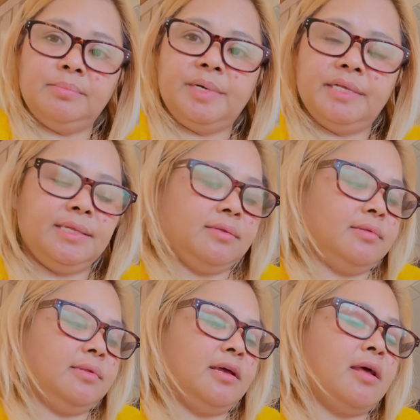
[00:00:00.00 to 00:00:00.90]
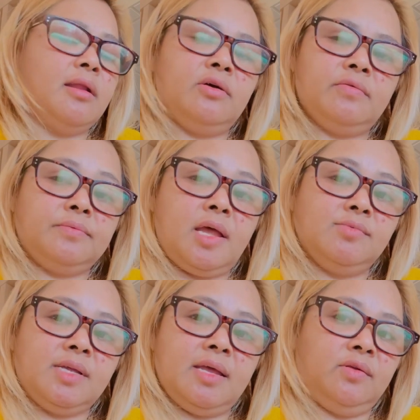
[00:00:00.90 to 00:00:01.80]
But a lot of
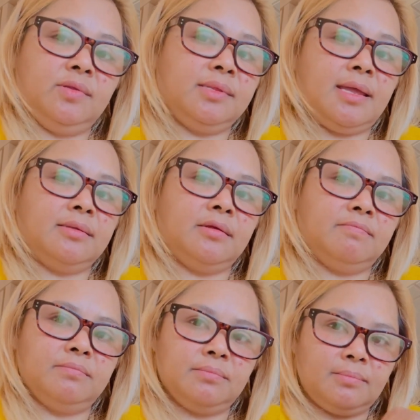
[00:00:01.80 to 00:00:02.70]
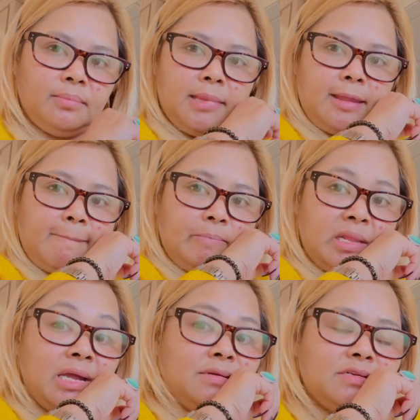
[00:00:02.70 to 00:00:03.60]
times I don't take them.
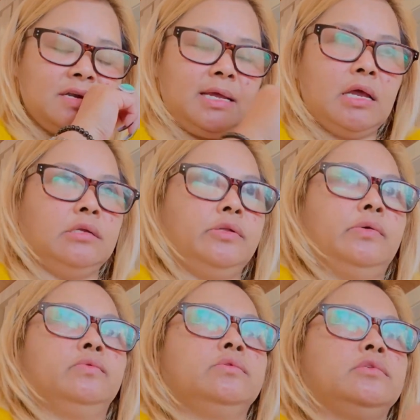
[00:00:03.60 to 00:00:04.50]
Honestly, I don't.